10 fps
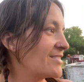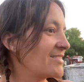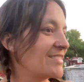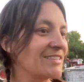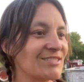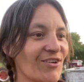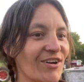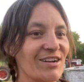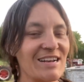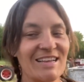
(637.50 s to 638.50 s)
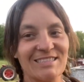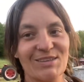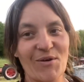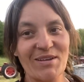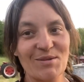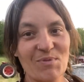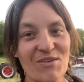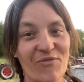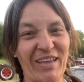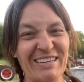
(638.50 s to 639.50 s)
This garden is going to be
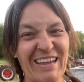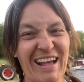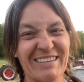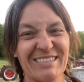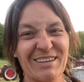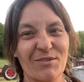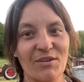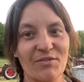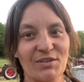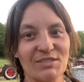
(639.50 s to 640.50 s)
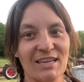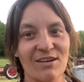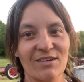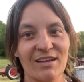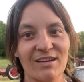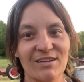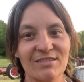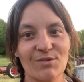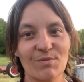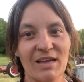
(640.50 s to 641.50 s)
fantastic when it fills out. I
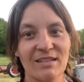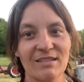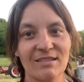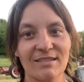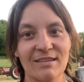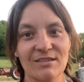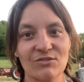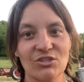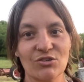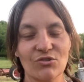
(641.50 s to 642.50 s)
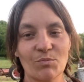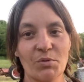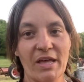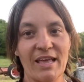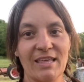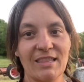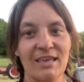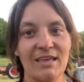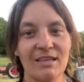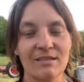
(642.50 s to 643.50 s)
don't mind the children playing in
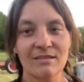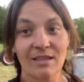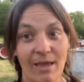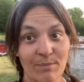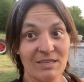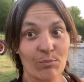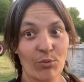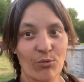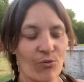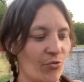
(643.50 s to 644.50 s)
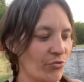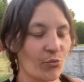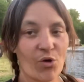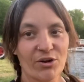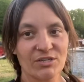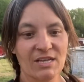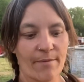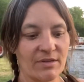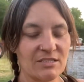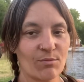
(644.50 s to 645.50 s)
the empty pool. The water's
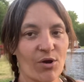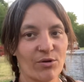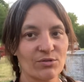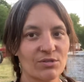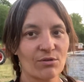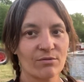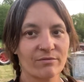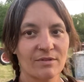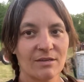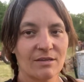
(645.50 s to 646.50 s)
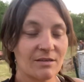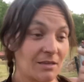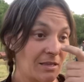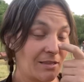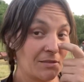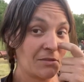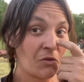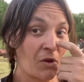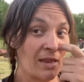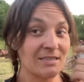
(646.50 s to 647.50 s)
coming tomorrow, so
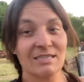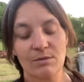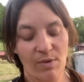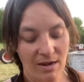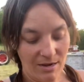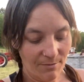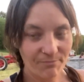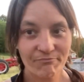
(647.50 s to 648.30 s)
they're anticipating.